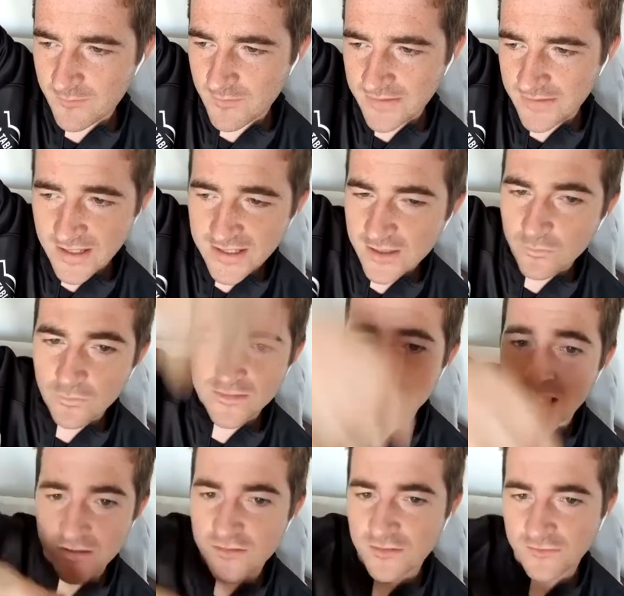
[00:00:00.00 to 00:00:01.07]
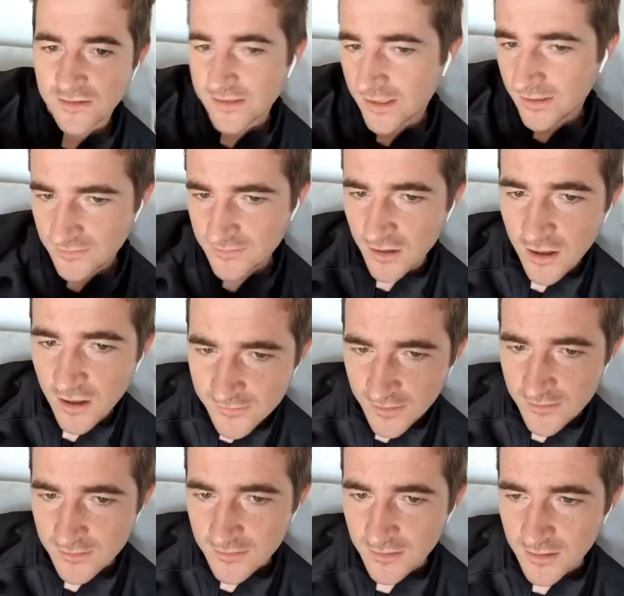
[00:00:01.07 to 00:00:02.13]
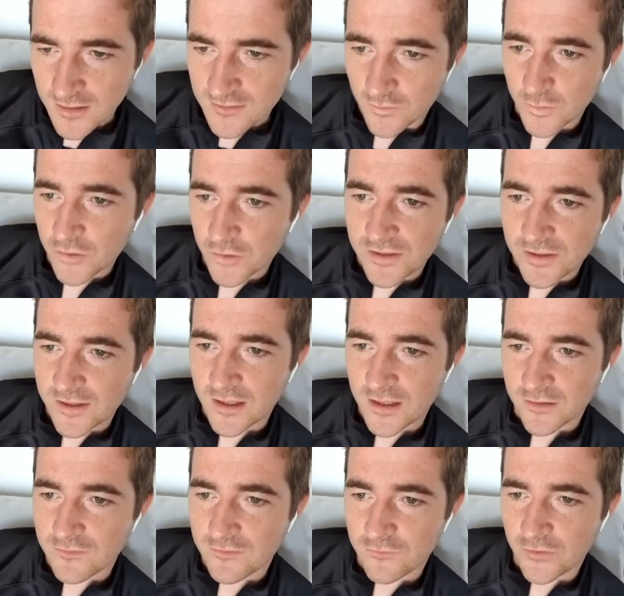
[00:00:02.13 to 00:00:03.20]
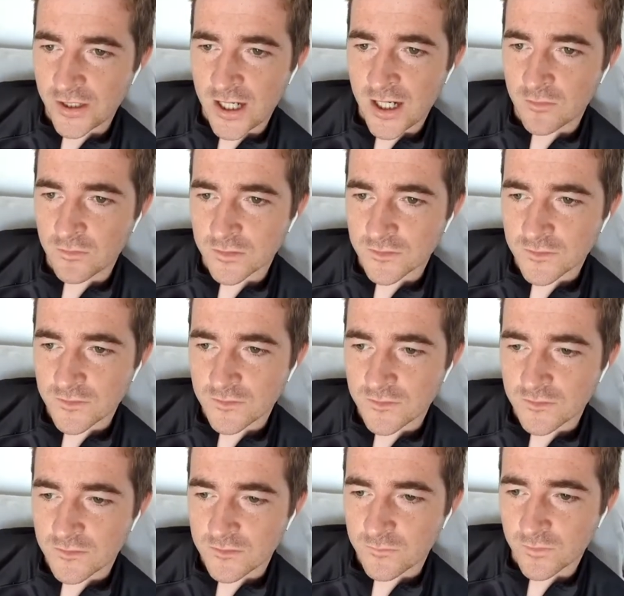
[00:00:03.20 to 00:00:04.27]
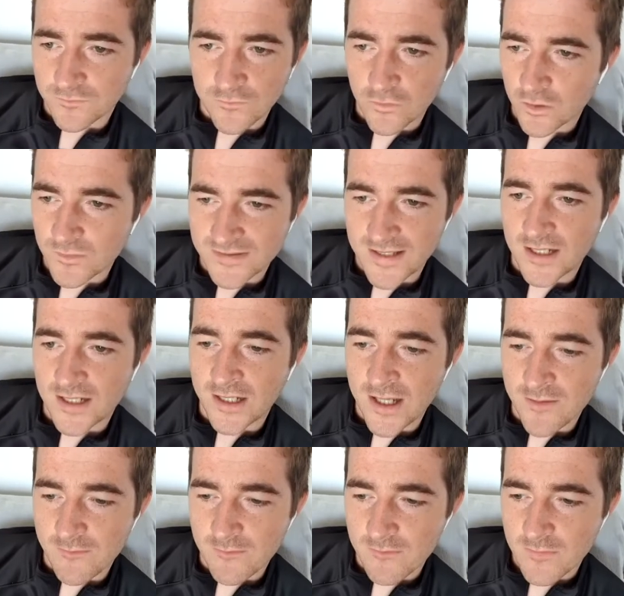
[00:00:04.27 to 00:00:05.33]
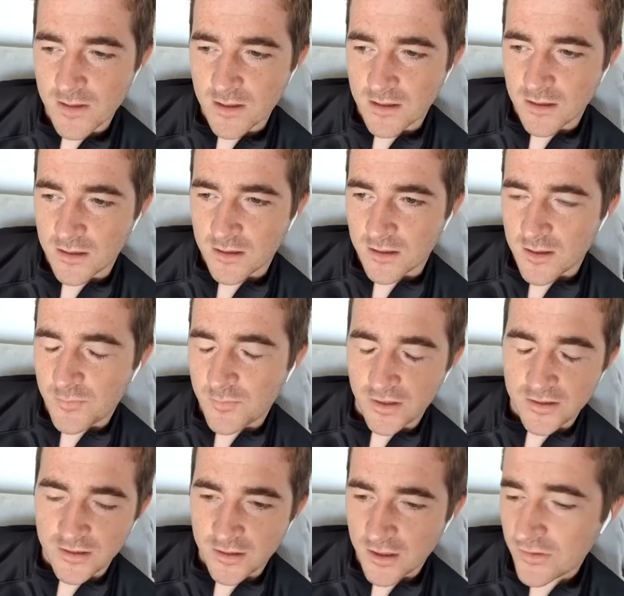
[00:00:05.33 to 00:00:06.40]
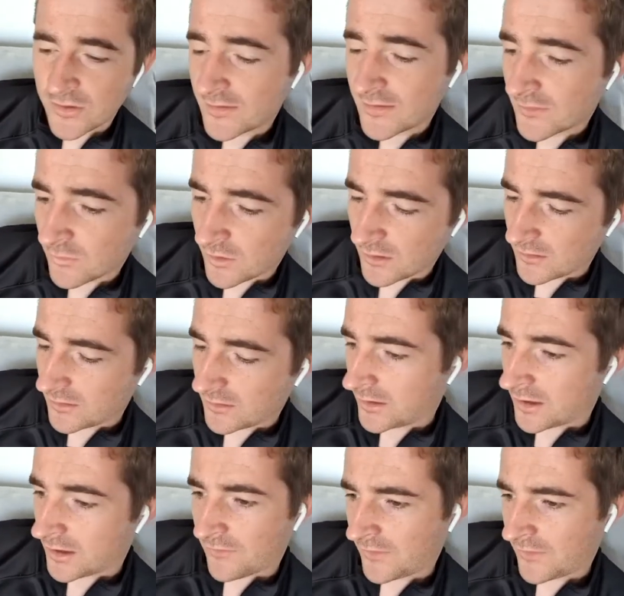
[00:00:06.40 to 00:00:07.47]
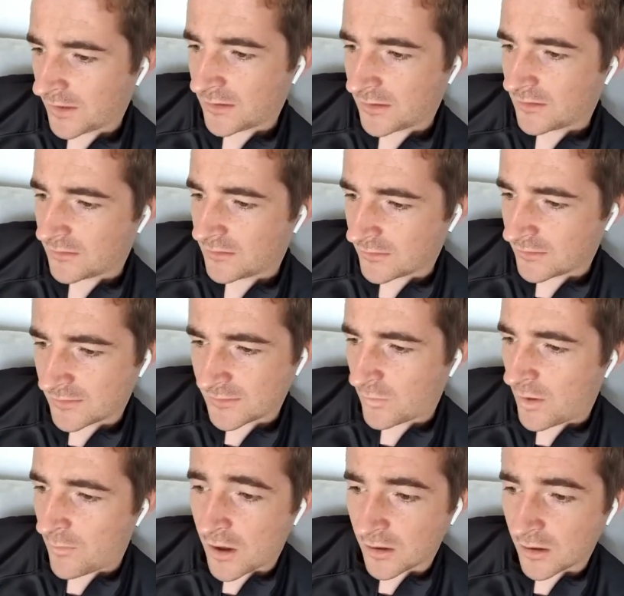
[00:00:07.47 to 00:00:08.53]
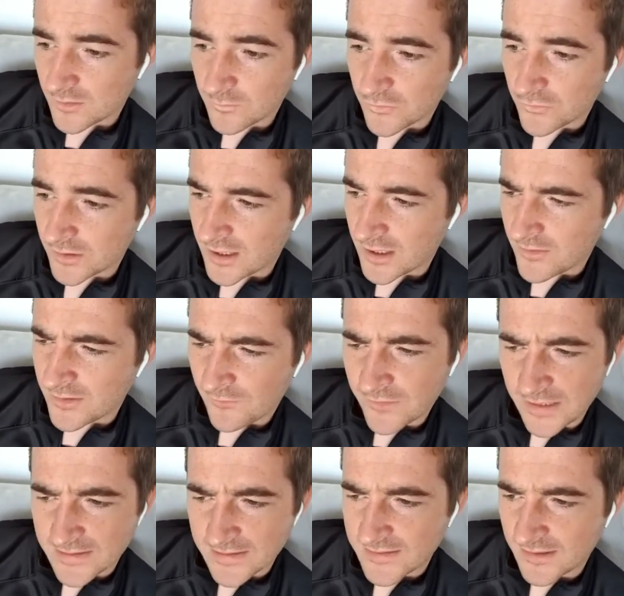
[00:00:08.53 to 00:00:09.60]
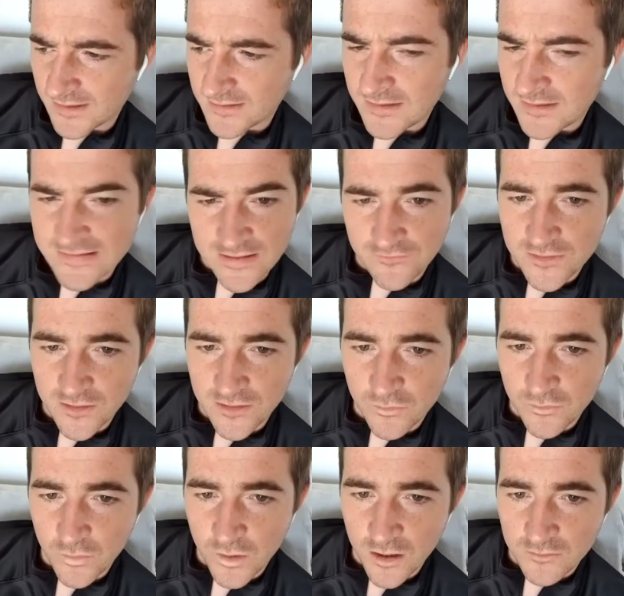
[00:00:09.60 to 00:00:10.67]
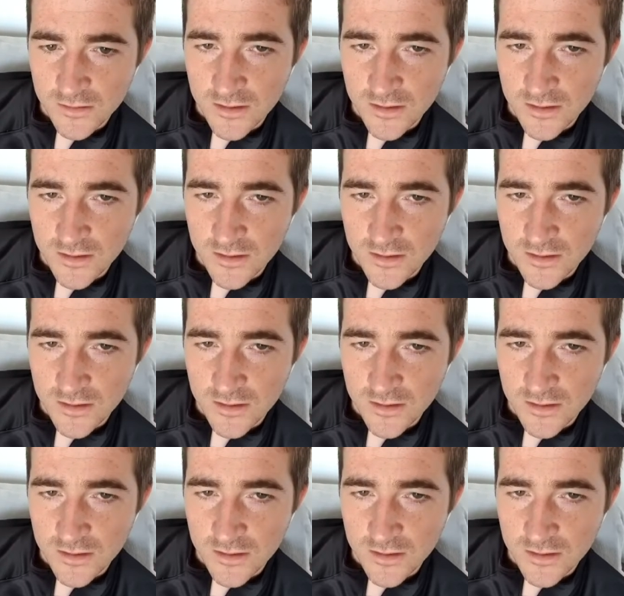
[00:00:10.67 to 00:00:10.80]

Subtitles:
And then there were sessions of the day started. So we'd already done like 3 hours before it was 10 a.m. But, you know, this is what, yeah, I think this is why Marcus Madrid now, I think he's 60, 70 in the world.